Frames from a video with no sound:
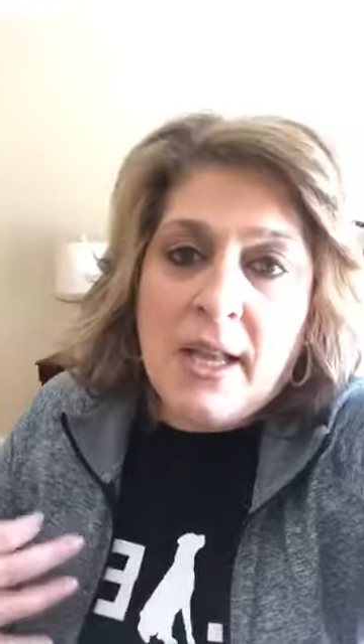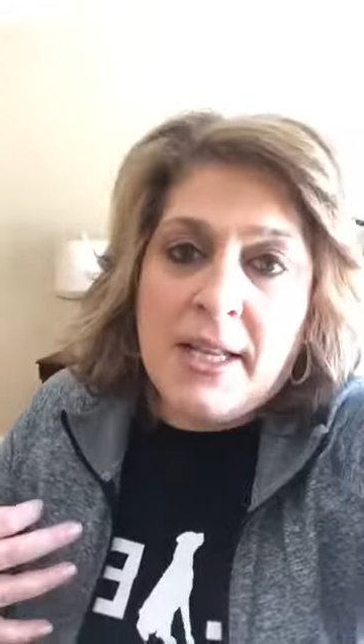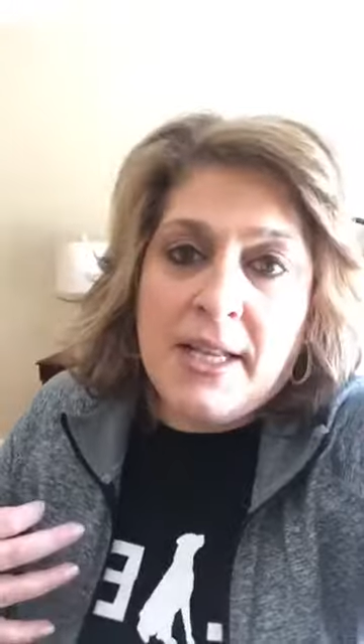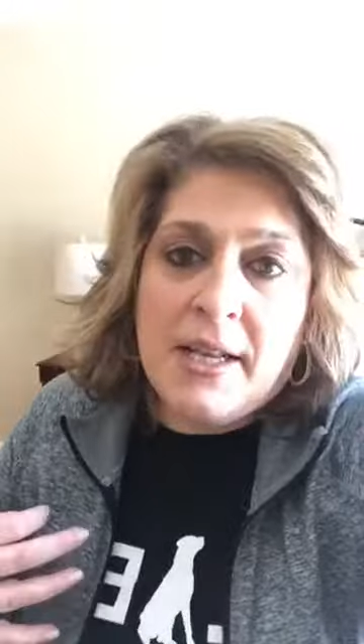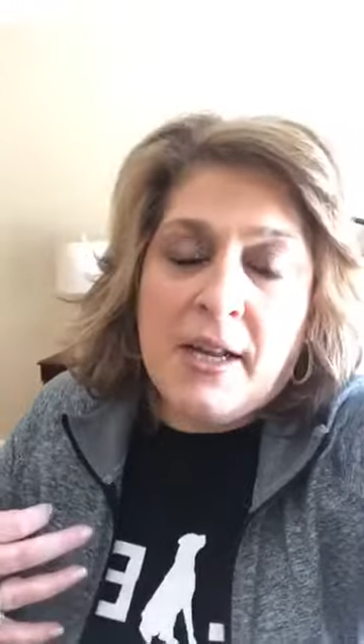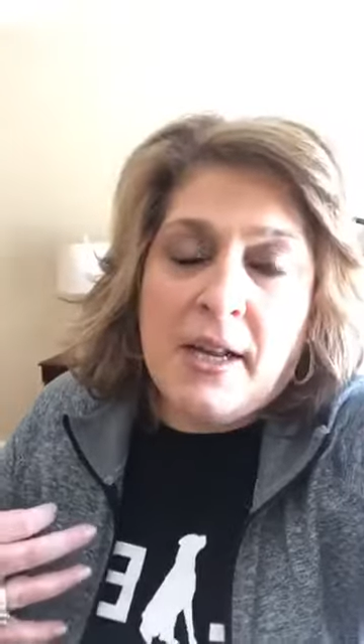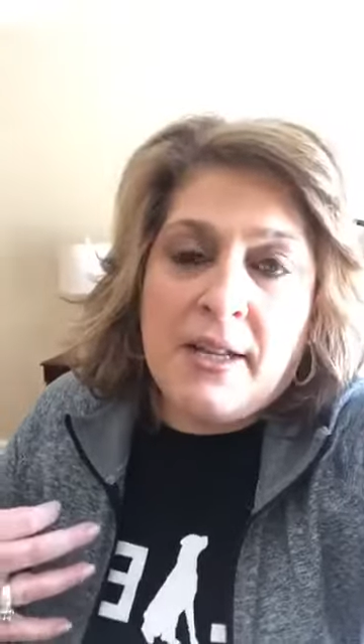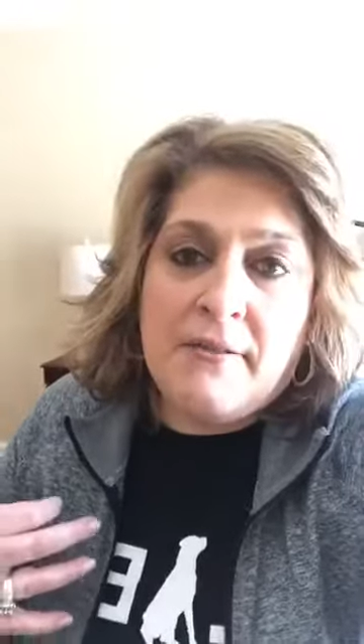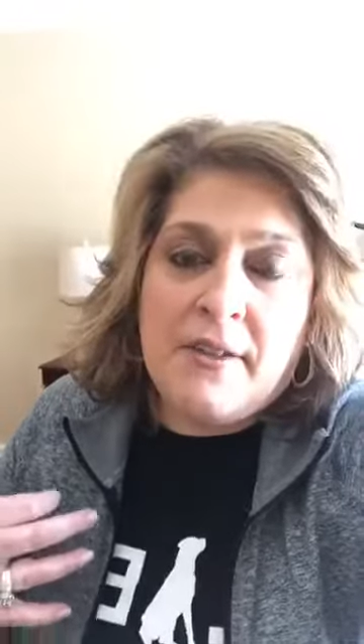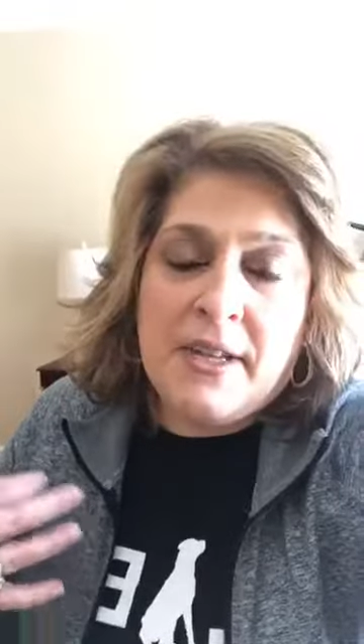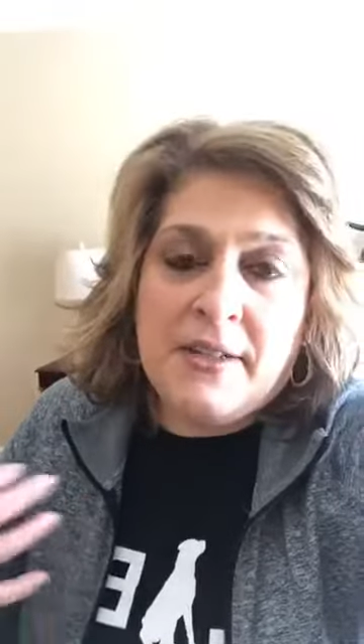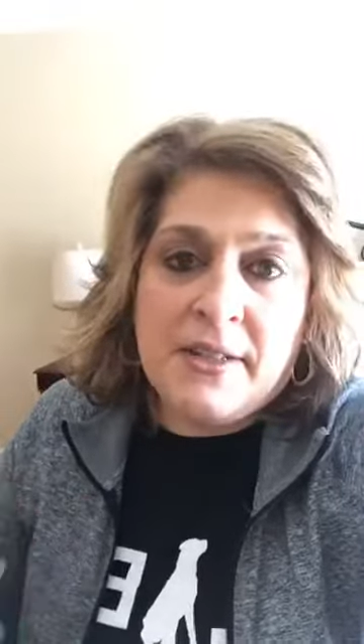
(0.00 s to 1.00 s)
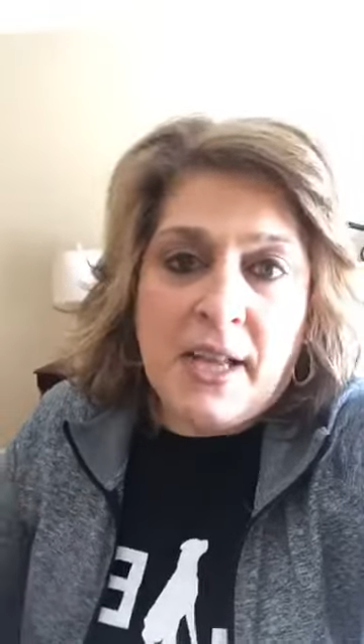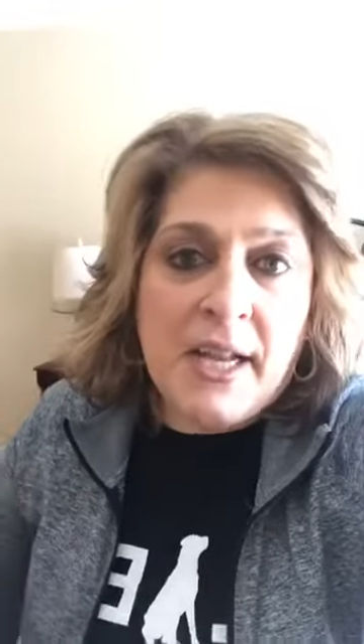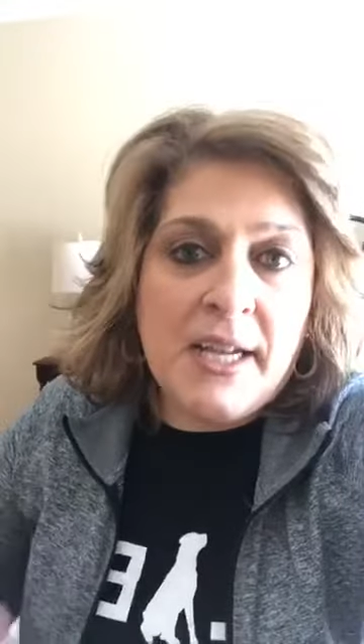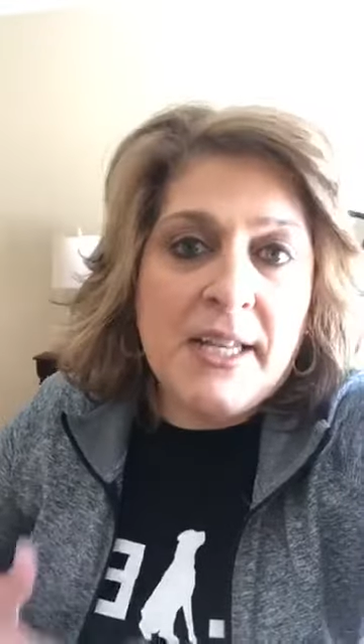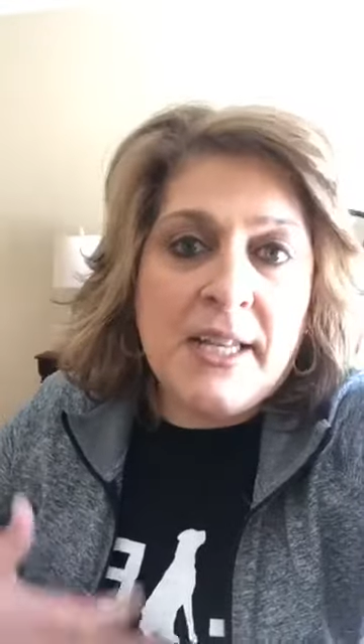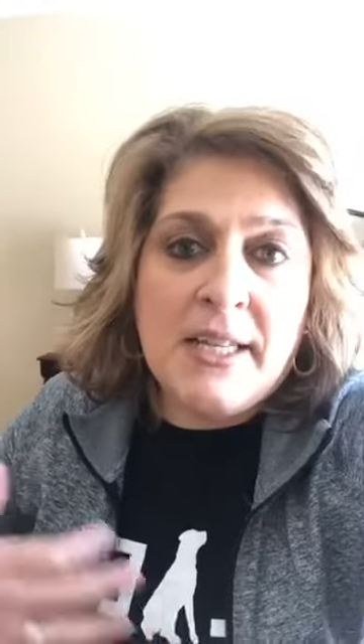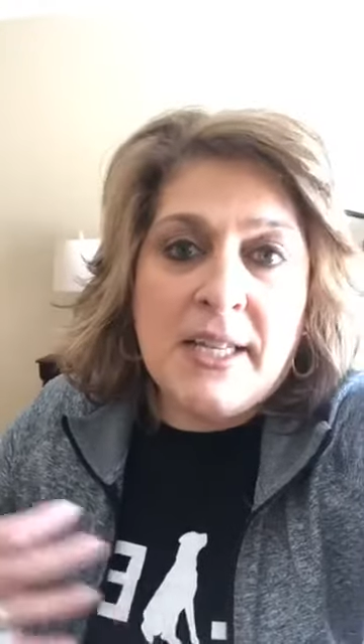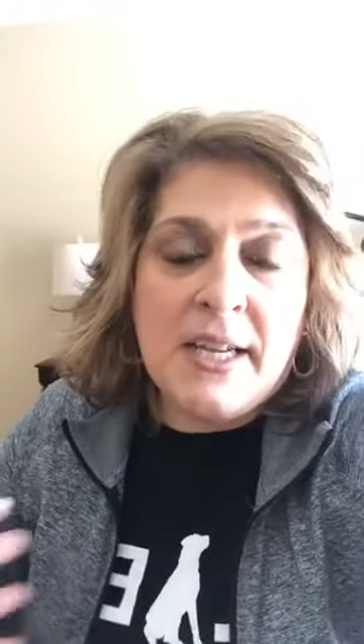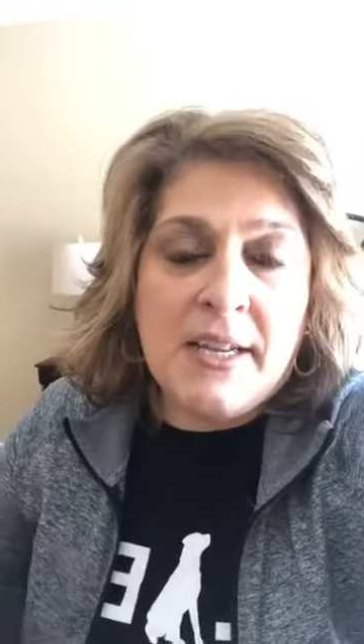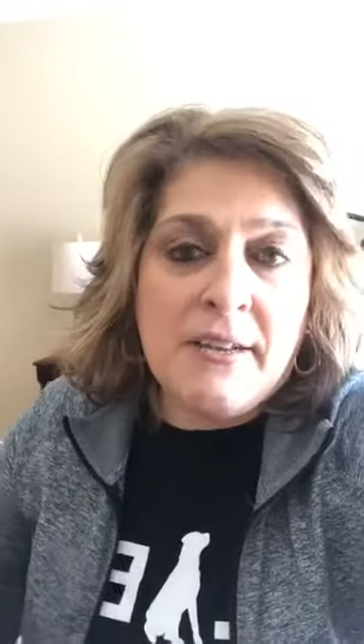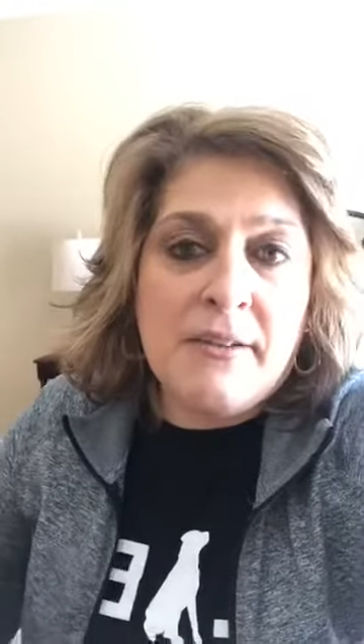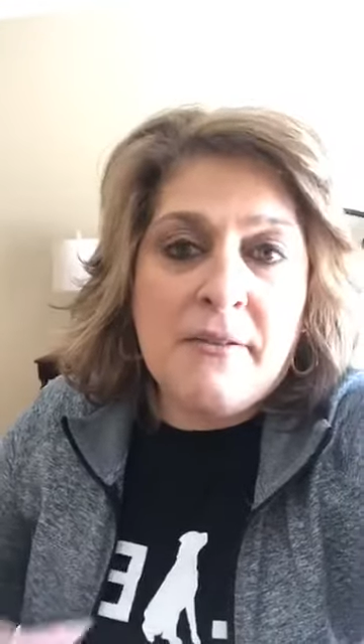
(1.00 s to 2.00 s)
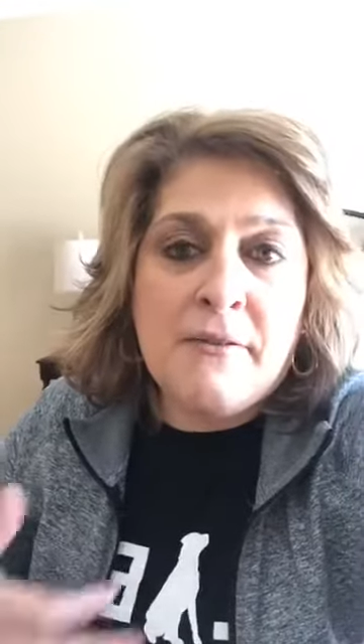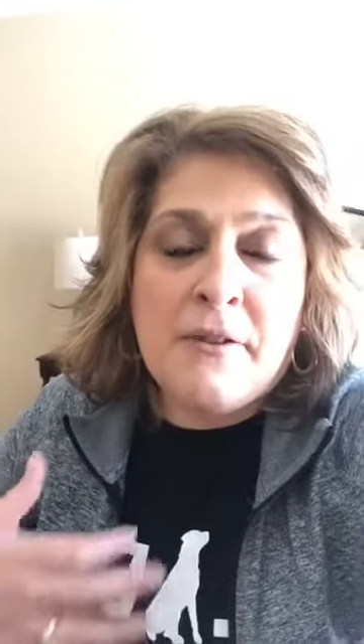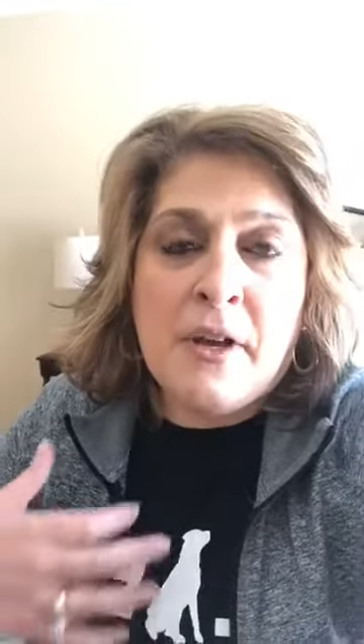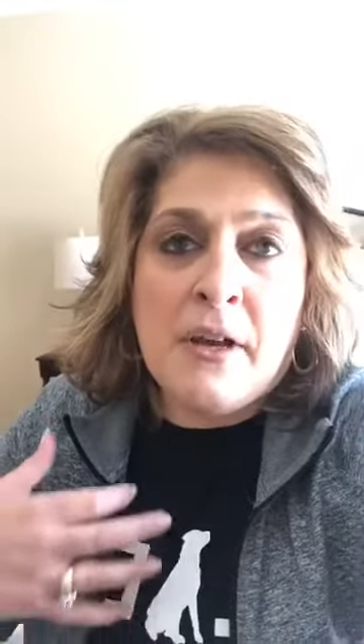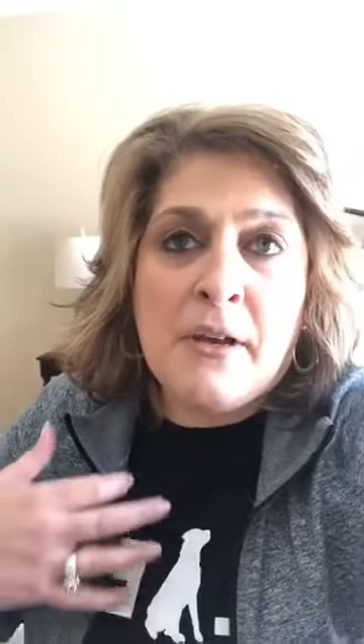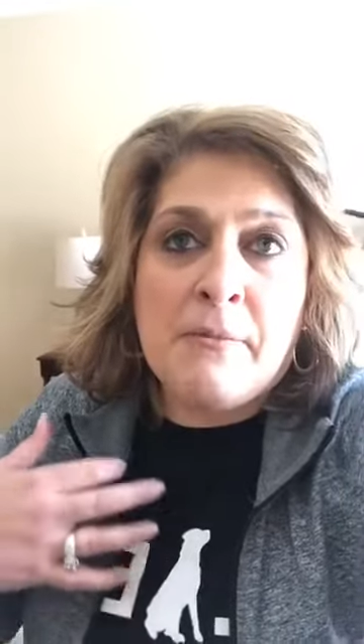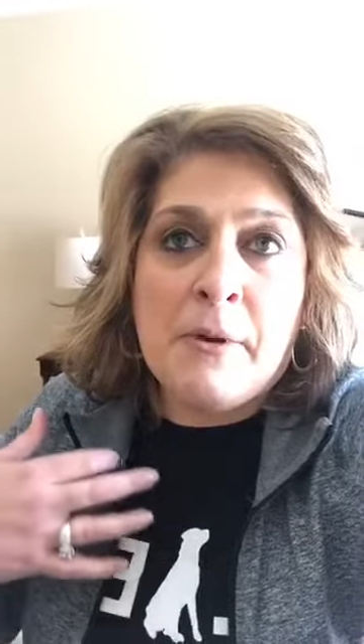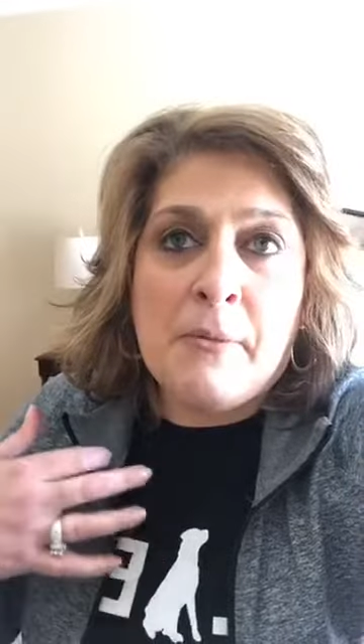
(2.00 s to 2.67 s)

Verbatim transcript: any kind of anxiety, negative um,